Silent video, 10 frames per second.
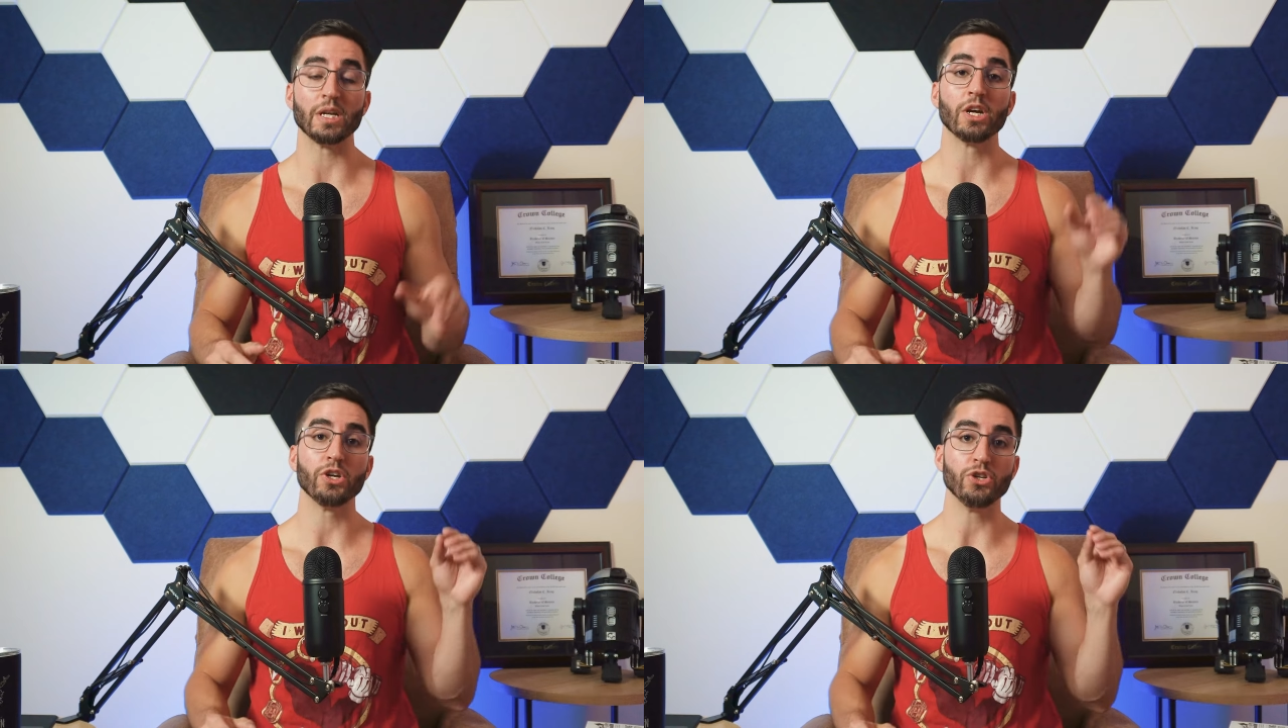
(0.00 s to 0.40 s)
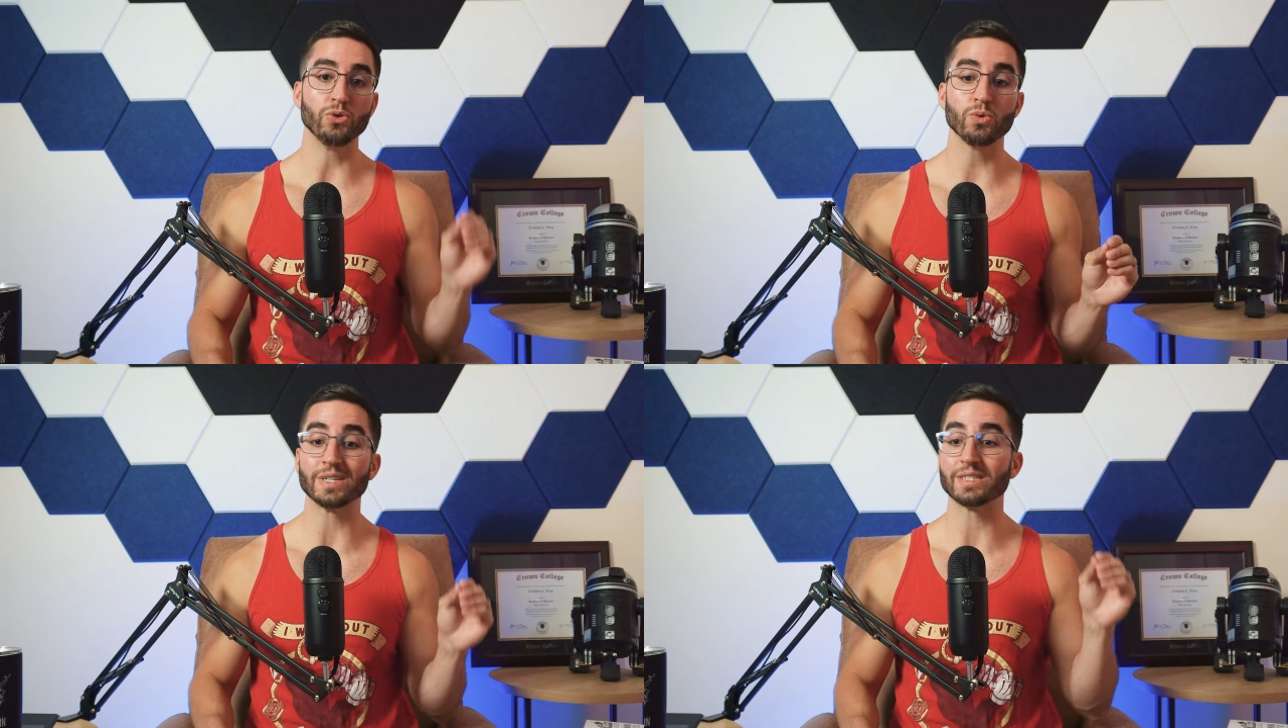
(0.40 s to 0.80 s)
you
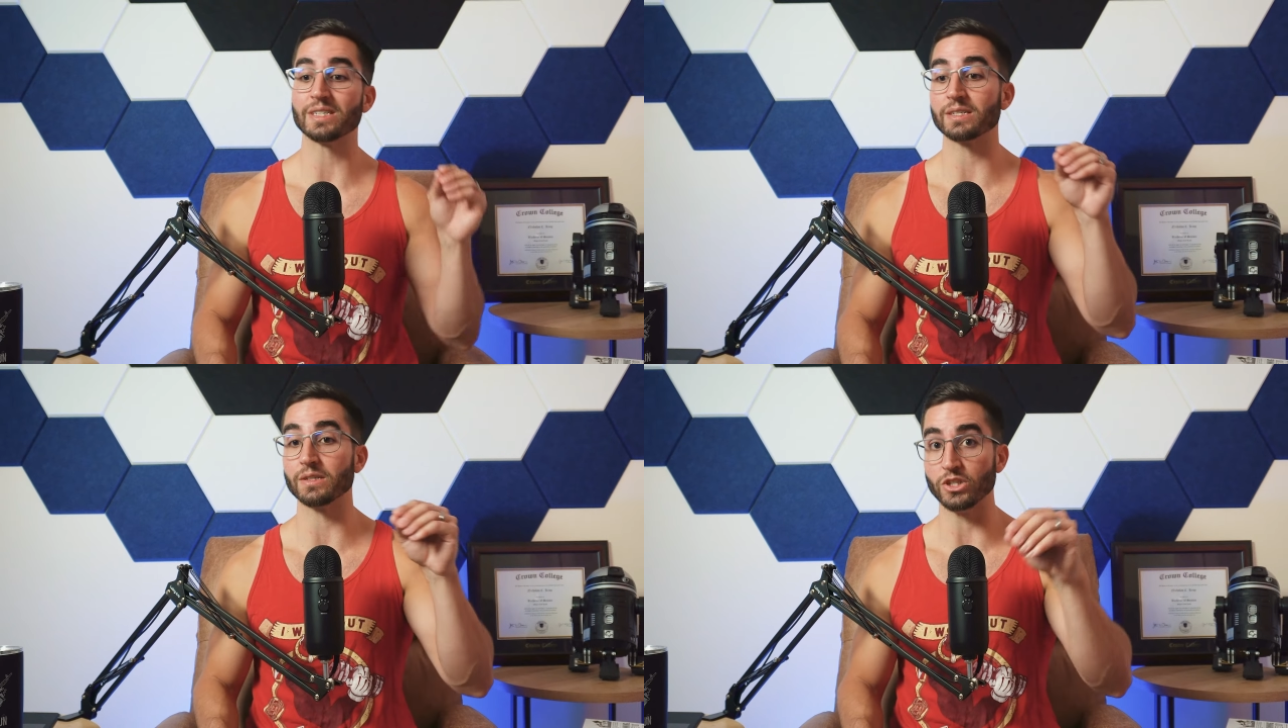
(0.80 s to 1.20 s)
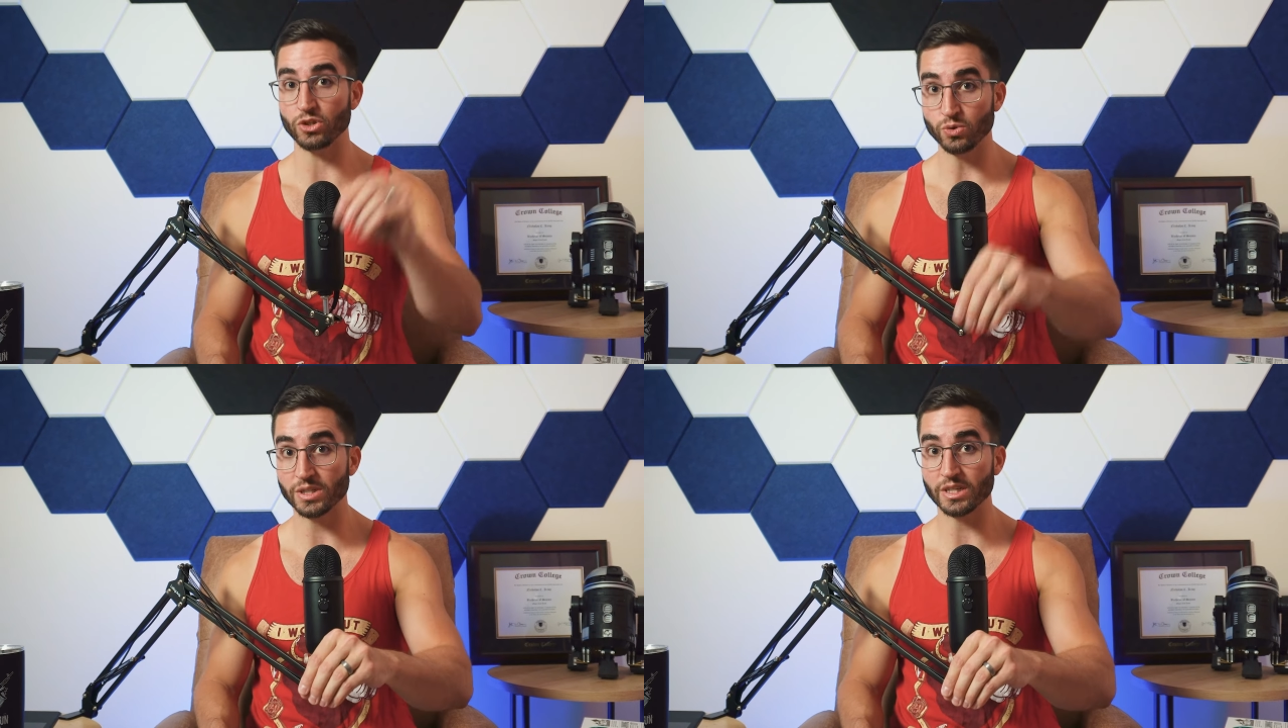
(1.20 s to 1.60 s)
consistently
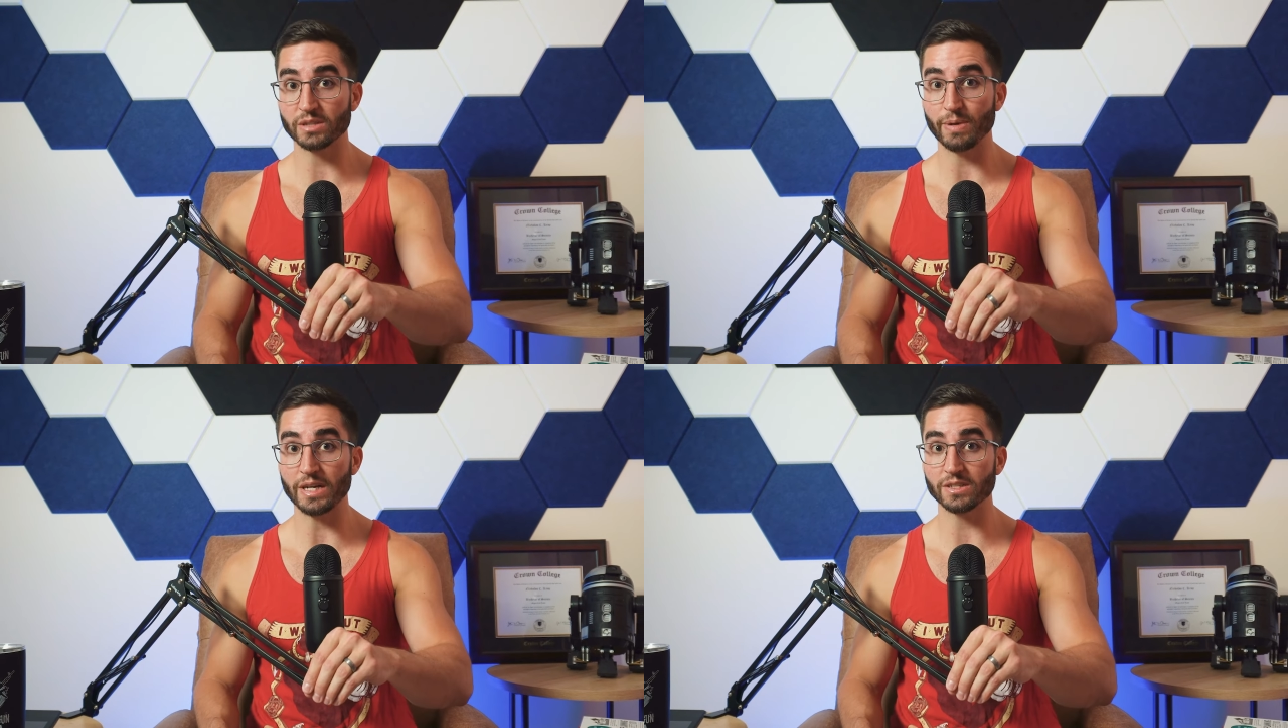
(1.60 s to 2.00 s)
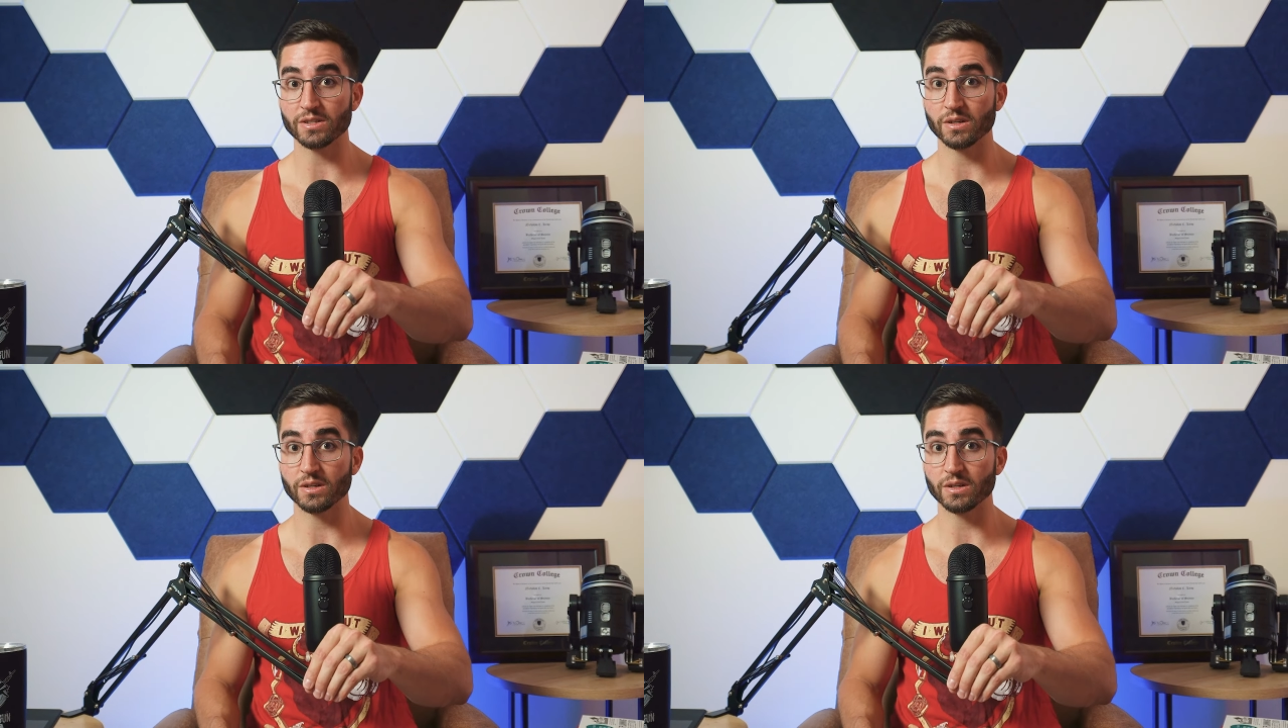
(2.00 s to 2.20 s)
using a space